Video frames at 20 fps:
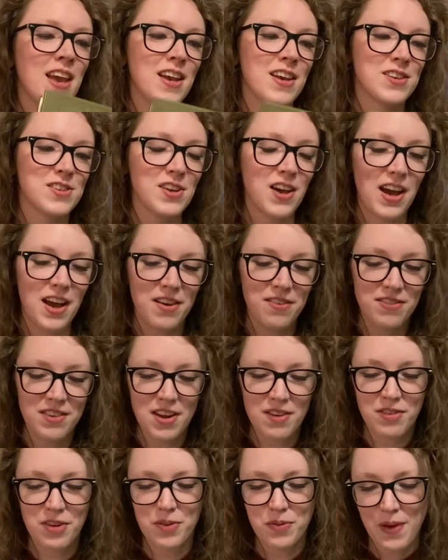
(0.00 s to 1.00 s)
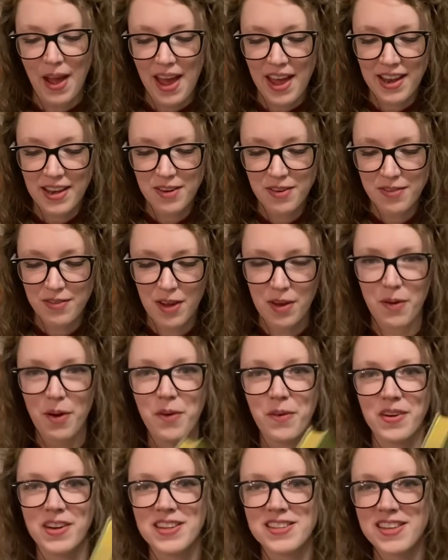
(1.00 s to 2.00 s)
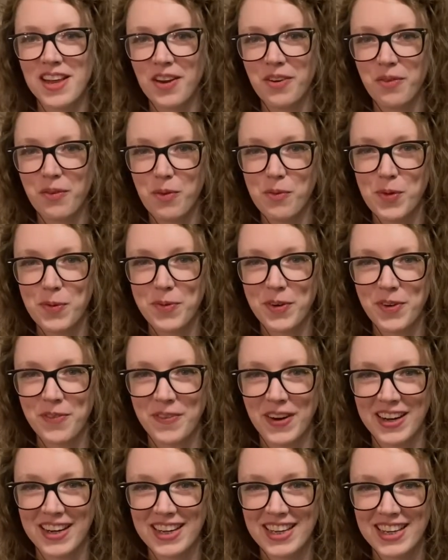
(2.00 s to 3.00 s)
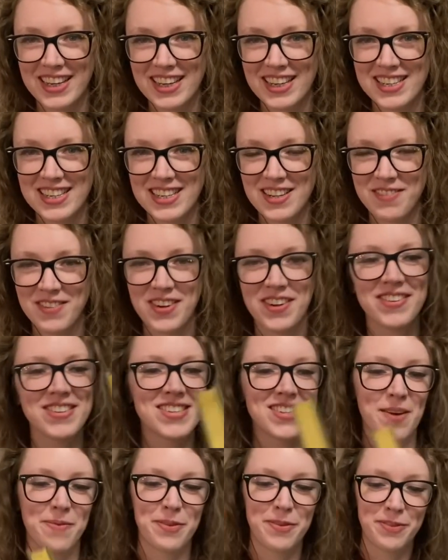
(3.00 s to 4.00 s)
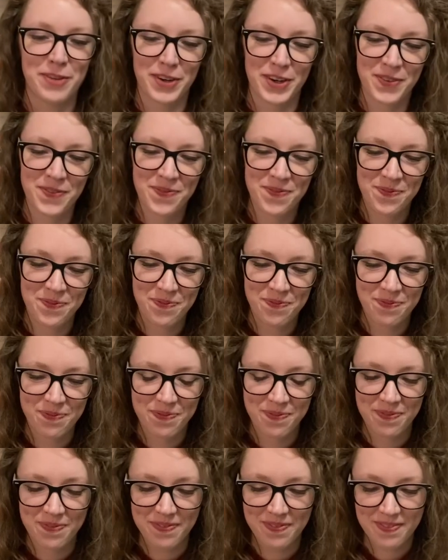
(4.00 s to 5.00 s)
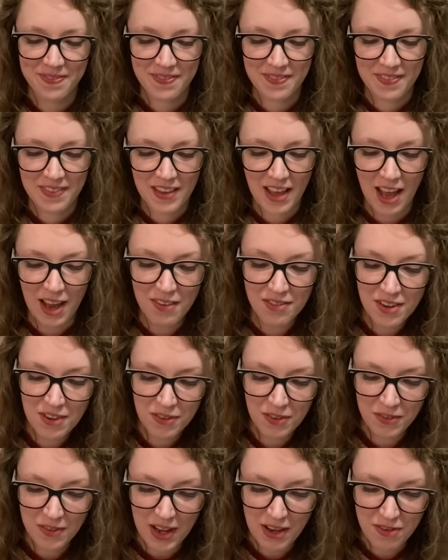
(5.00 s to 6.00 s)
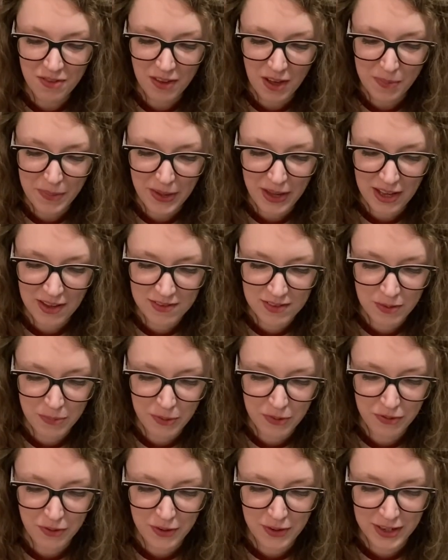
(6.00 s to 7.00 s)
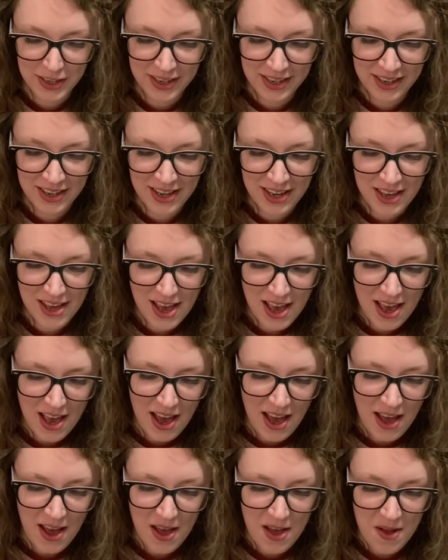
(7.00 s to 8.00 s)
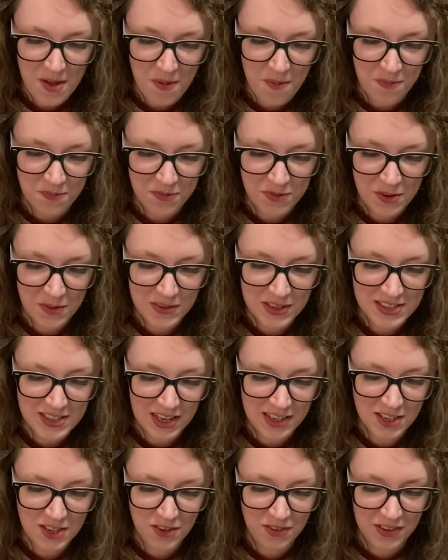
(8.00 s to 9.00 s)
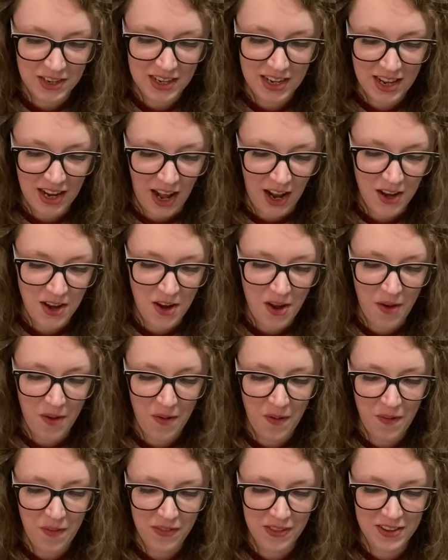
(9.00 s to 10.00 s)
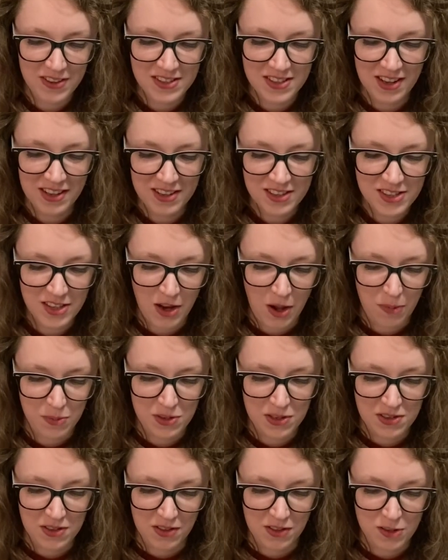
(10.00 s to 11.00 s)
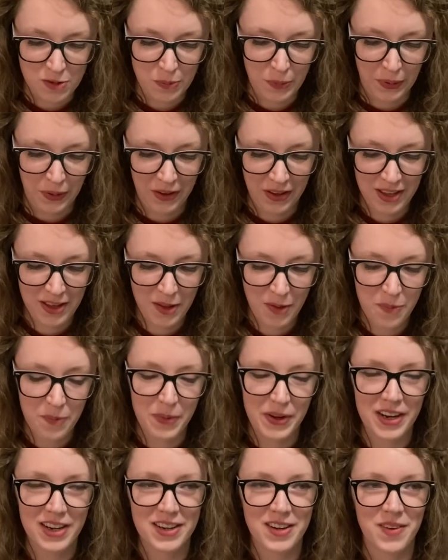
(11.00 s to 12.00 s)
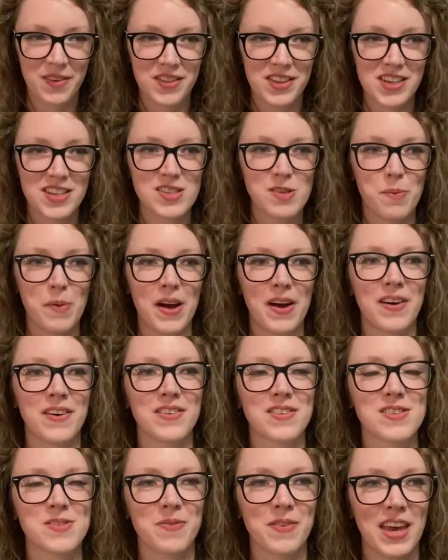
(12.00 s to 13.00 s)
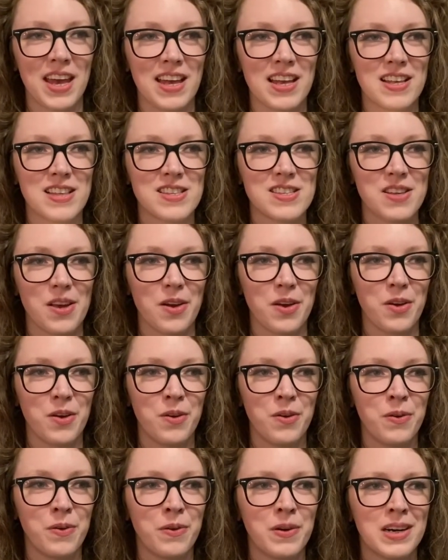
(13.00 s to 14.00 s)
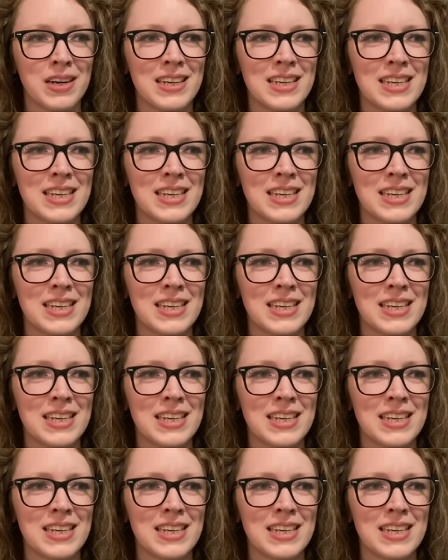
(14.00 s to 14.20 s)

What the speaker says: So I've never read oh, and it's got a ribbon bookmark. I didn't even notice that before. I've never read Fablehaven before, so I'm excited to read it. I know there's not a synopsis on this book, but I know that it's about some kids who